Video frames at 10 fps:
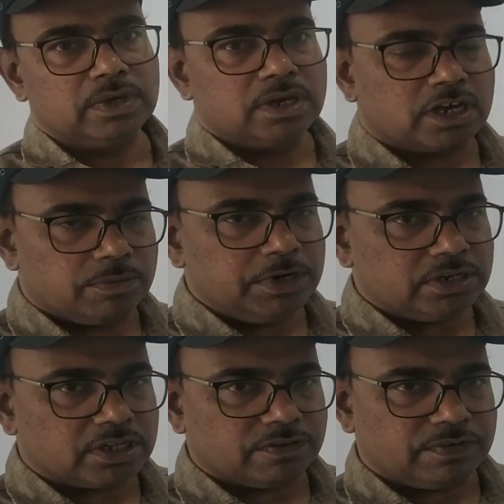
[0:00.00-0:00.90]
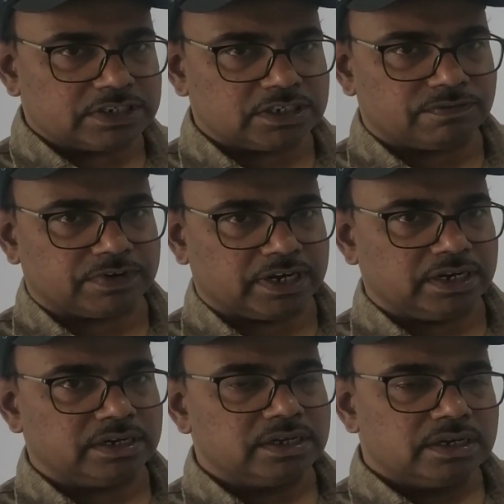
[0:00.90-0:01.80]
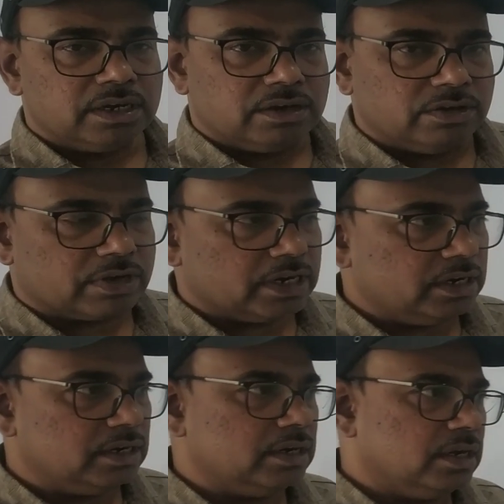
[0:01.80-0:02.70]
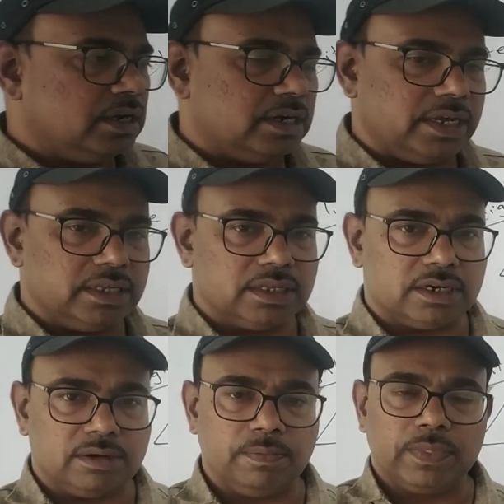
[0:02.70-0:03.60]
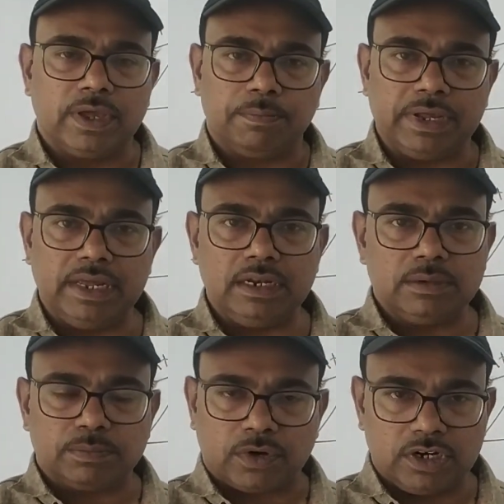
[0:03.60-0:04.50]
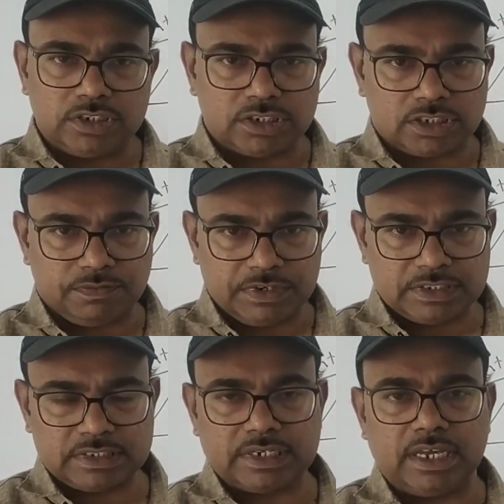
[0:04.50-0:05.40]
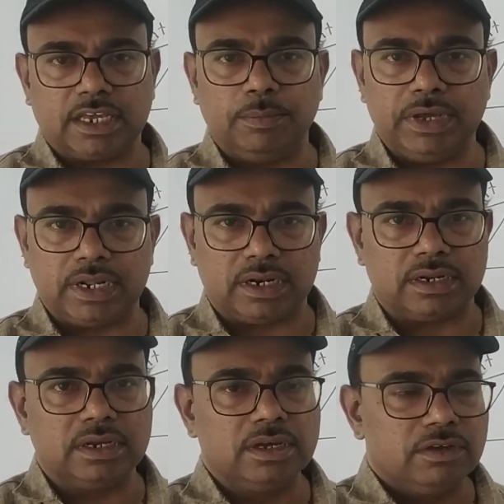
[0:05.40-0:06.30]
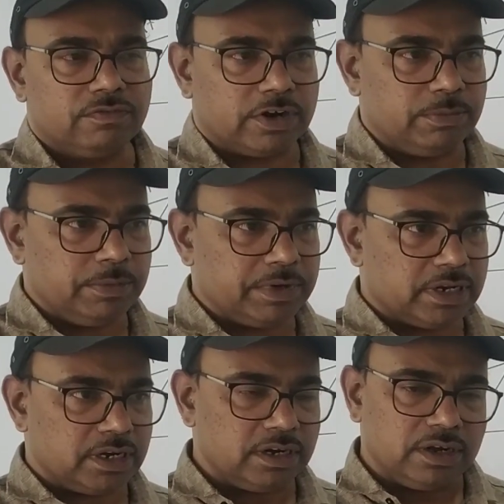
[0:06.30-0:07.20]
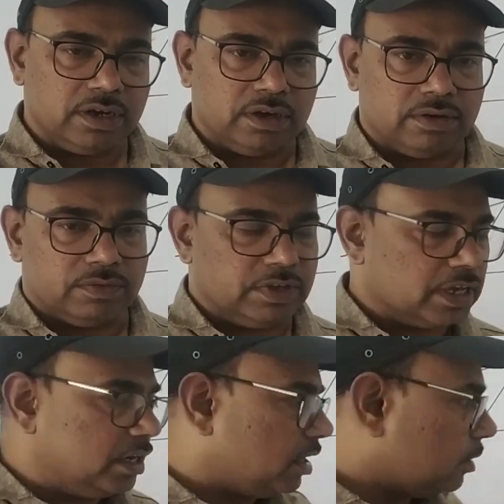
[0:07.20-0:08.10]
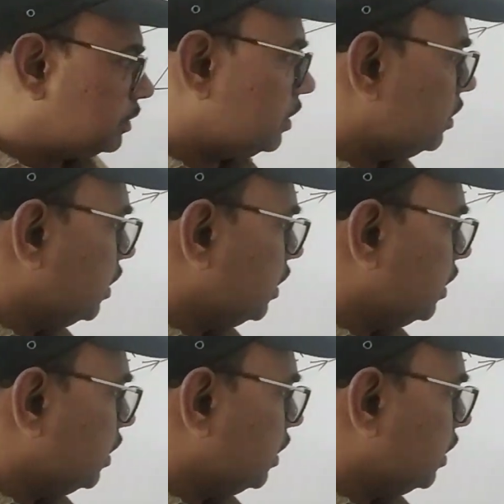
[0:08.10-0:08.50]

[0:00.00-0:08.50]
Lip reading: Coming to the reflection of light, you can take the plain polished surfaces like a mirror. From a mirror, we can observe